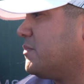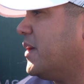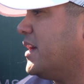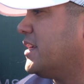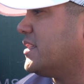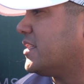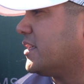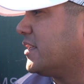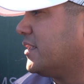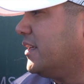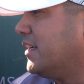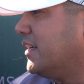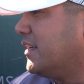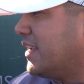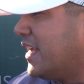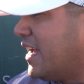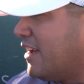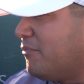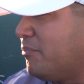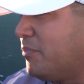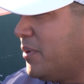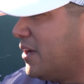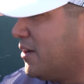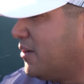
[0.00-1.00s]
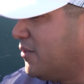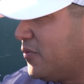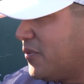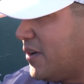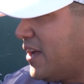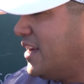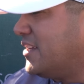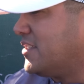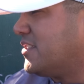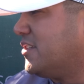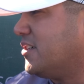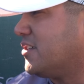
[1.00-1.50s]
basically and have
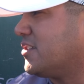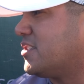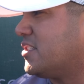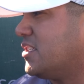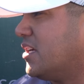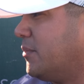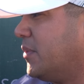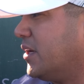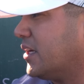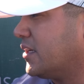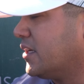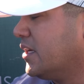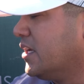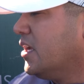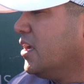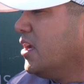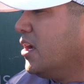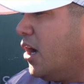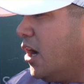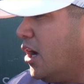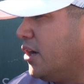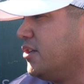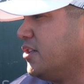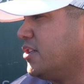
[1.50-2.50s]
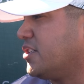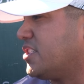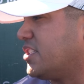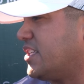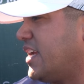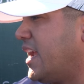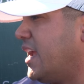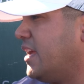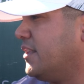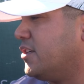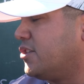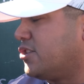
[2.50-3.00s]
butterflies in their stomach,
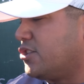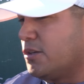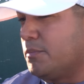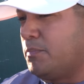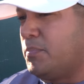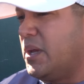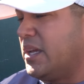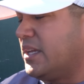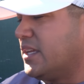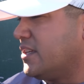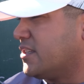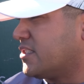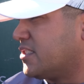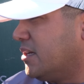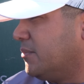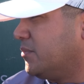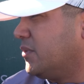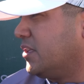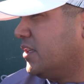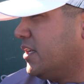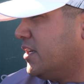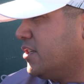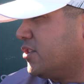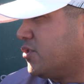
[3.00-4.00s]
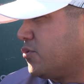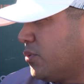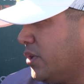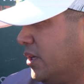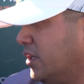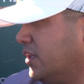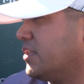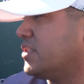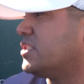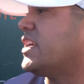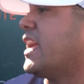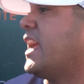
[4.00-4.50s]
understand that you're picking something that is
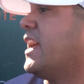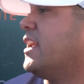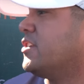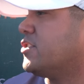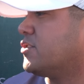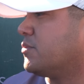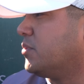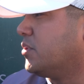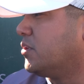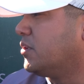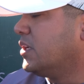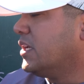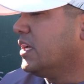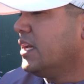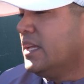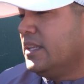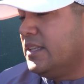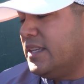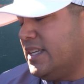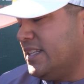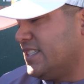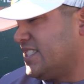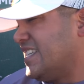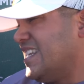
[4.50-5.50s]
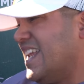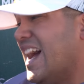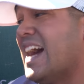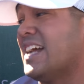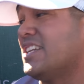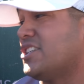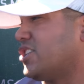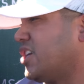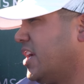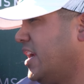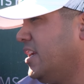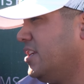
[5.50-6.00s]
real and tangible, that it's
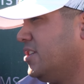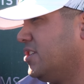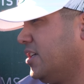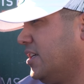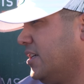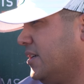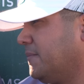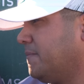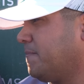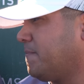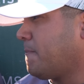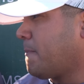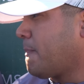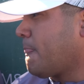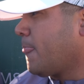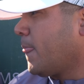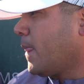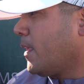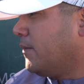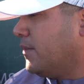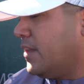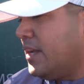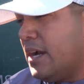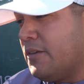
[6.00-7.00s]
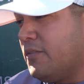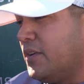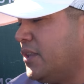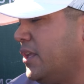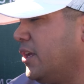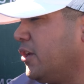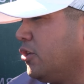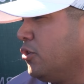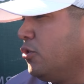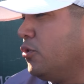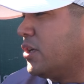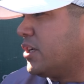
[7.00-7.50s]
not changing, that
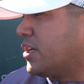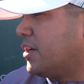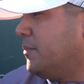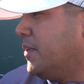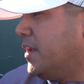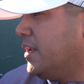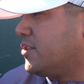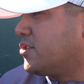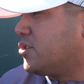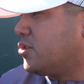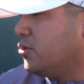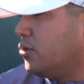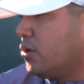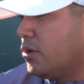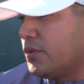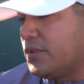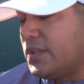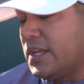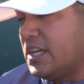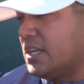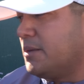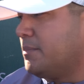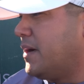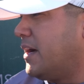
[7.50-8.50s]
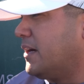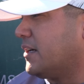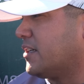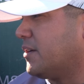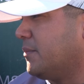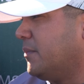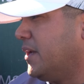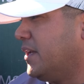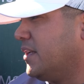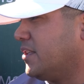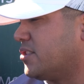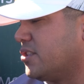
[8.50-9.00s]
everything you were committed to or thinking about
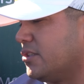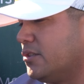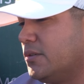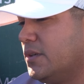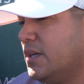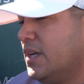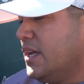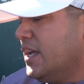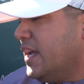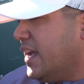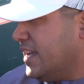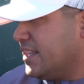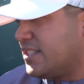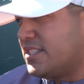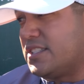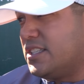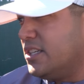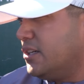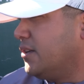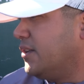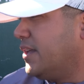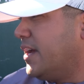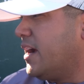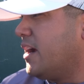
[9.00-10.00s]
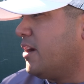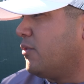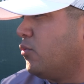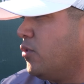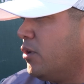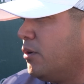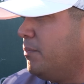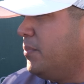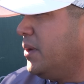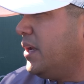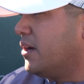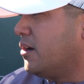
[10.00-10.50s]
committing to is still there and
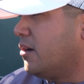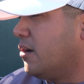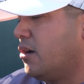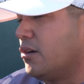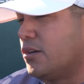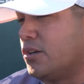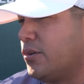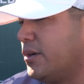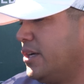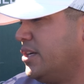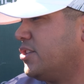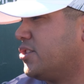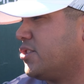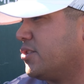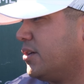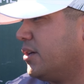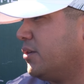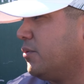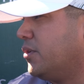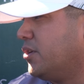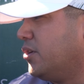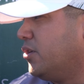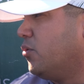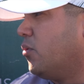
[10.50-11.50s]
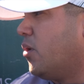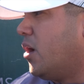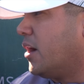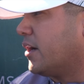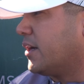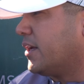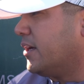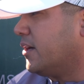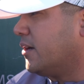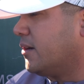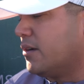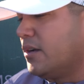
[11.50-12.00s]
will be here on Green Tree when you
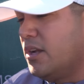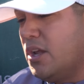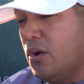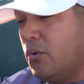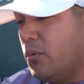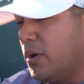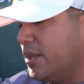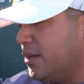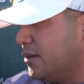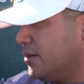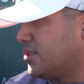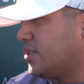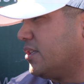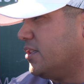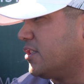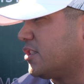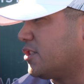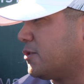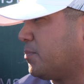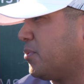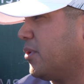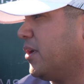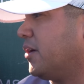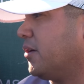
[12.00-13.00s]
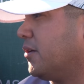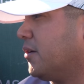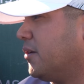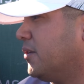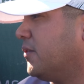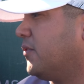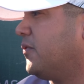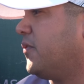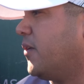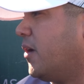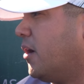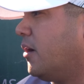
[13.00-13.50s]
walk here, whether it's in the spring or in
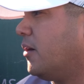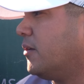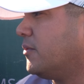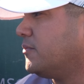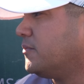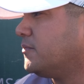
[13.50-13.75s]
the fall.